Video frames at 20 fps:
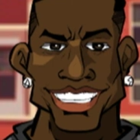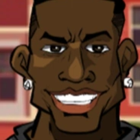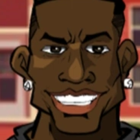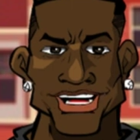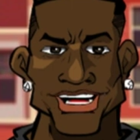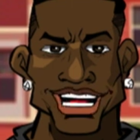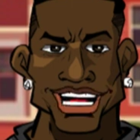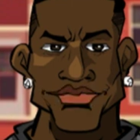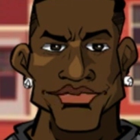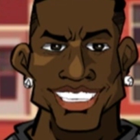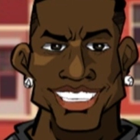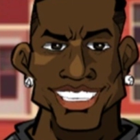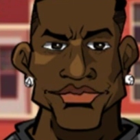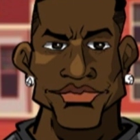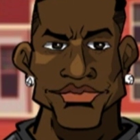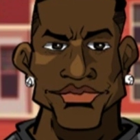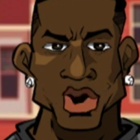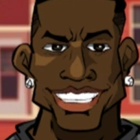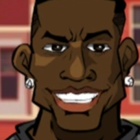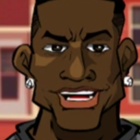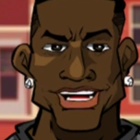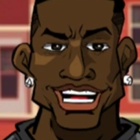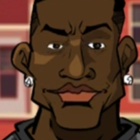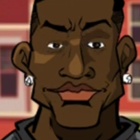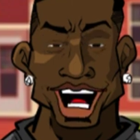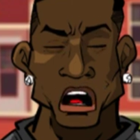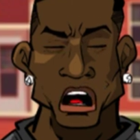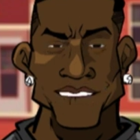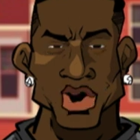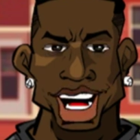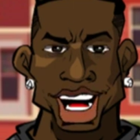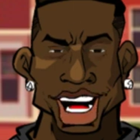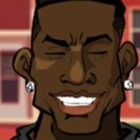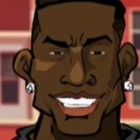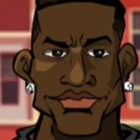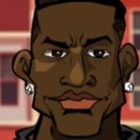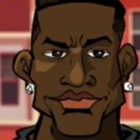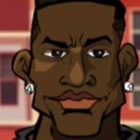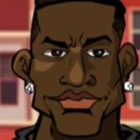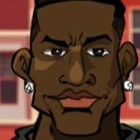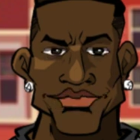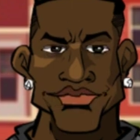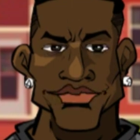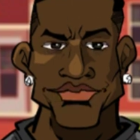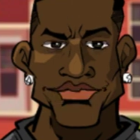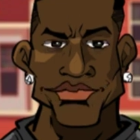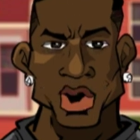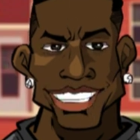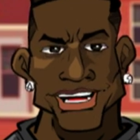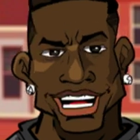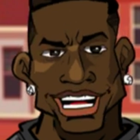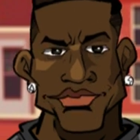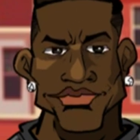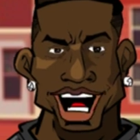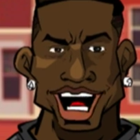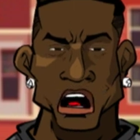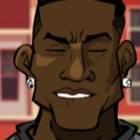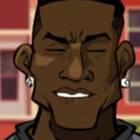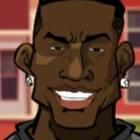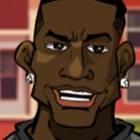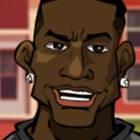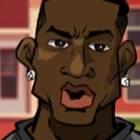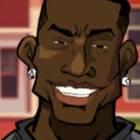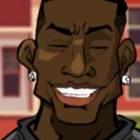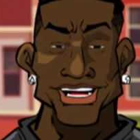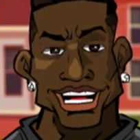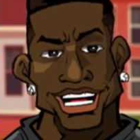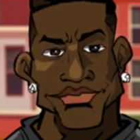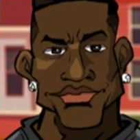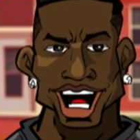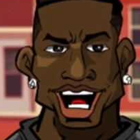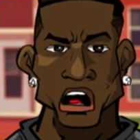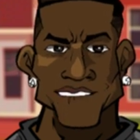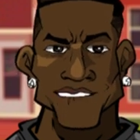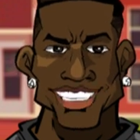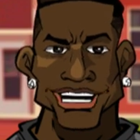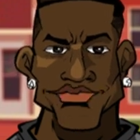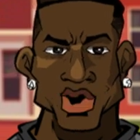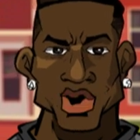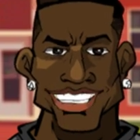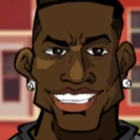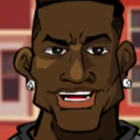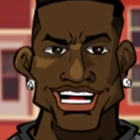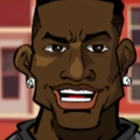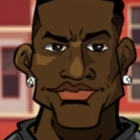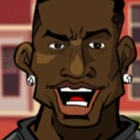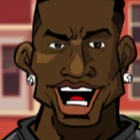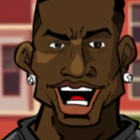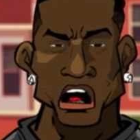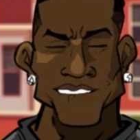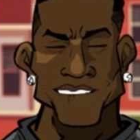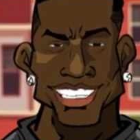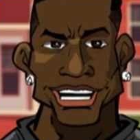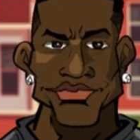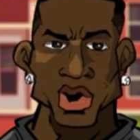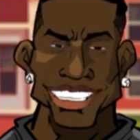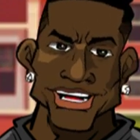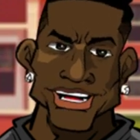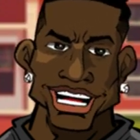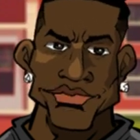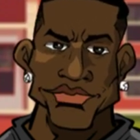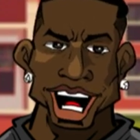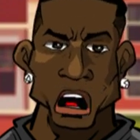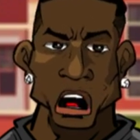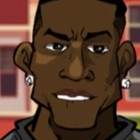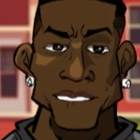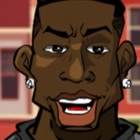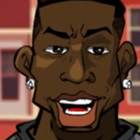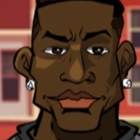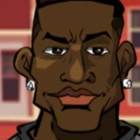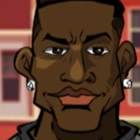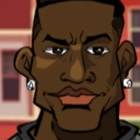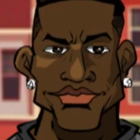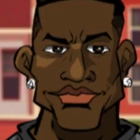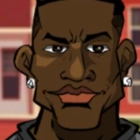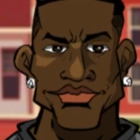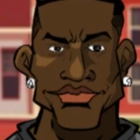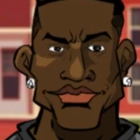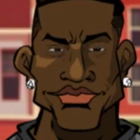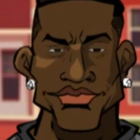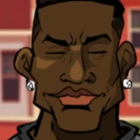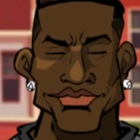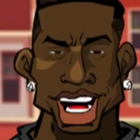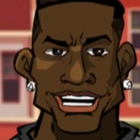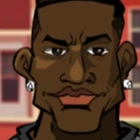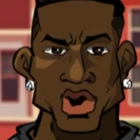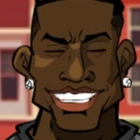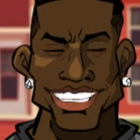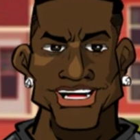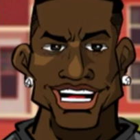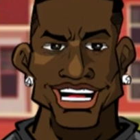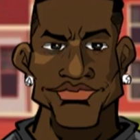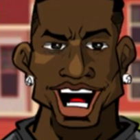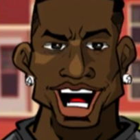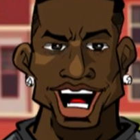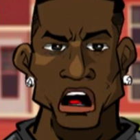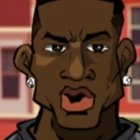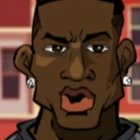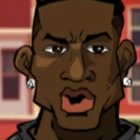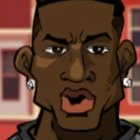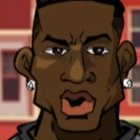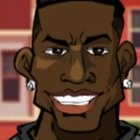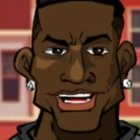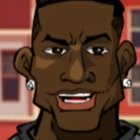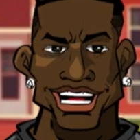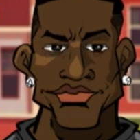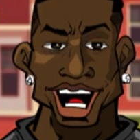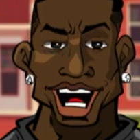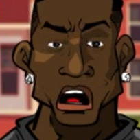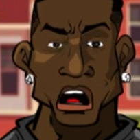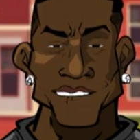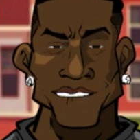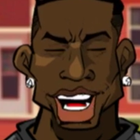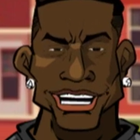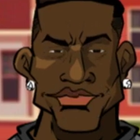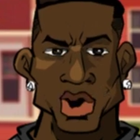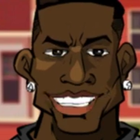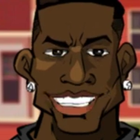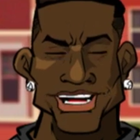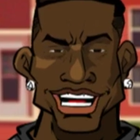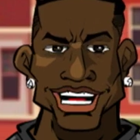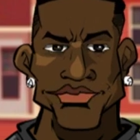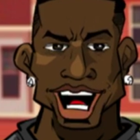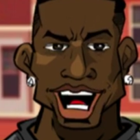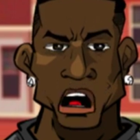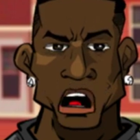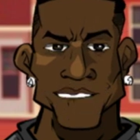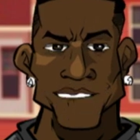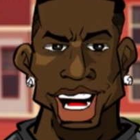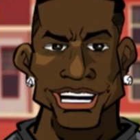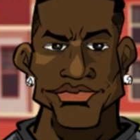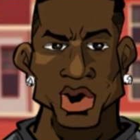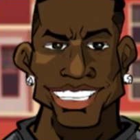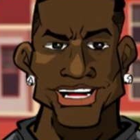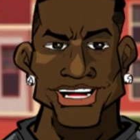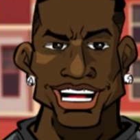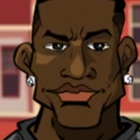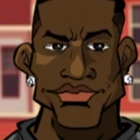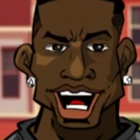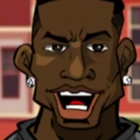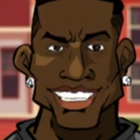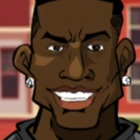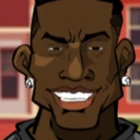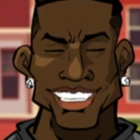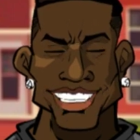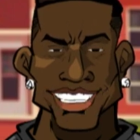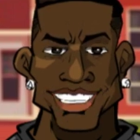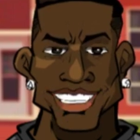actually starting discussions amongst Africans, amongst Caribbeans, amongst African Americans, amongst Black Latinos, if when the ones that actually claim their blackness.